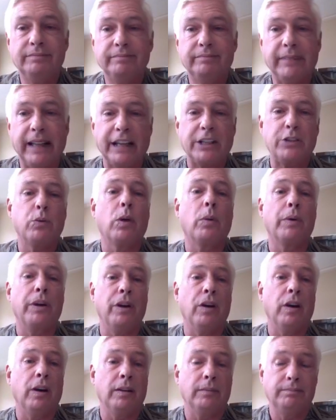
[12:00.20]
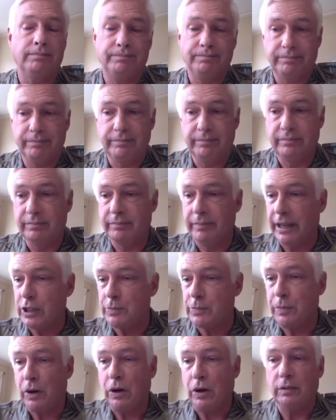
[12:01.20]
that's where we are.
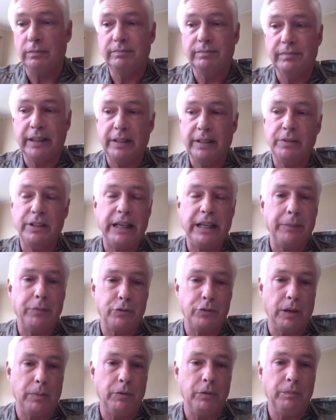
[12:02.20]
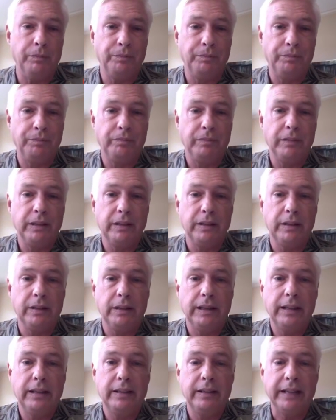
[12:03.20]
Baseball in deep trouble.
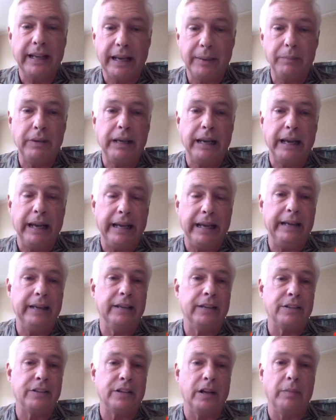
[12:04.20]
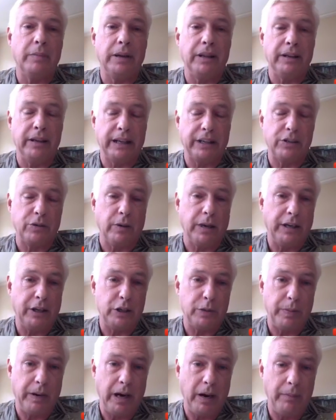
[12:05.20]
The NBA is going to be the next great
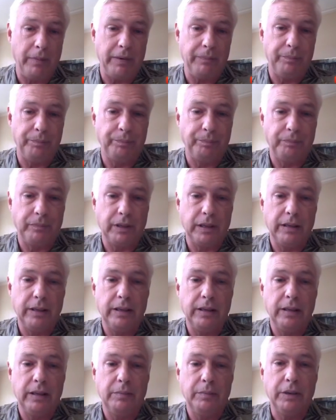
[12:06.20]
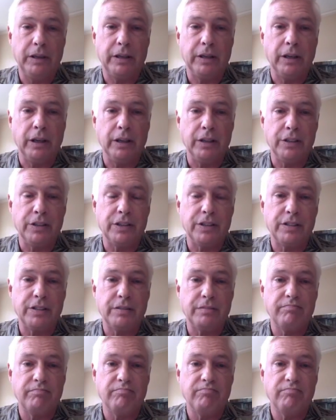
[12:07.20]
experiment
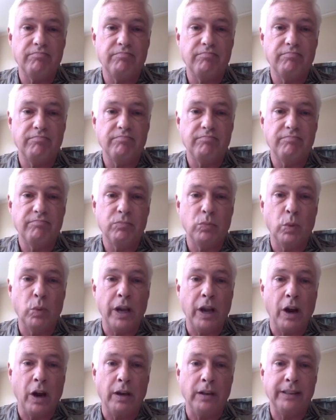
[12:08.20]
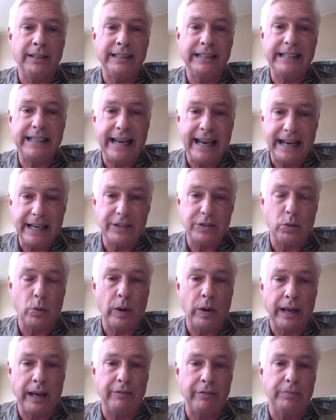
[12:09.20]
because we are days
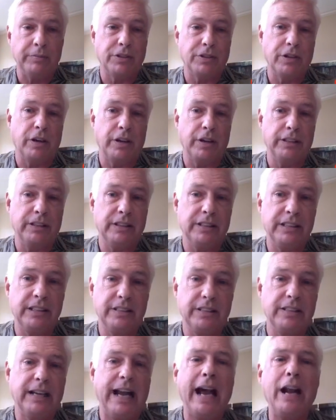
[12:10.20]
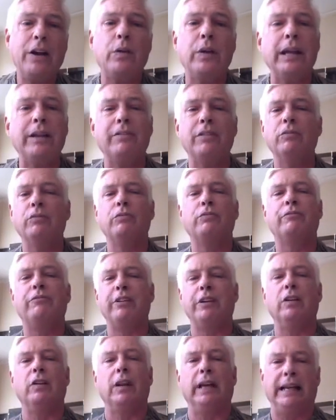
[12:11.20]
away from starting the season. I don't even
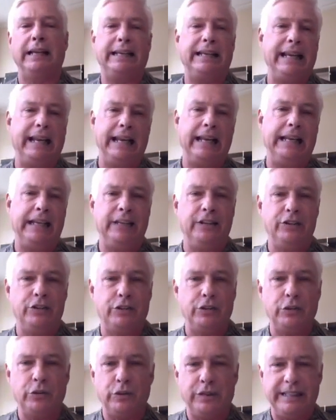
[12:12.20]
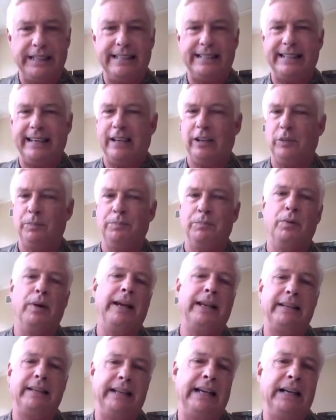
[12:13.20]
feel like getting into detailed
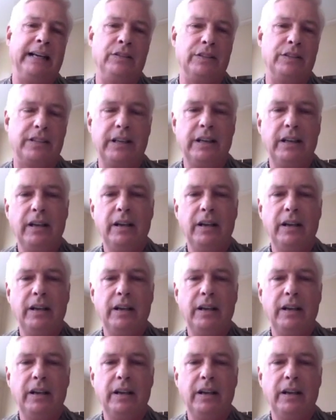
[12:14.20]
breakdowns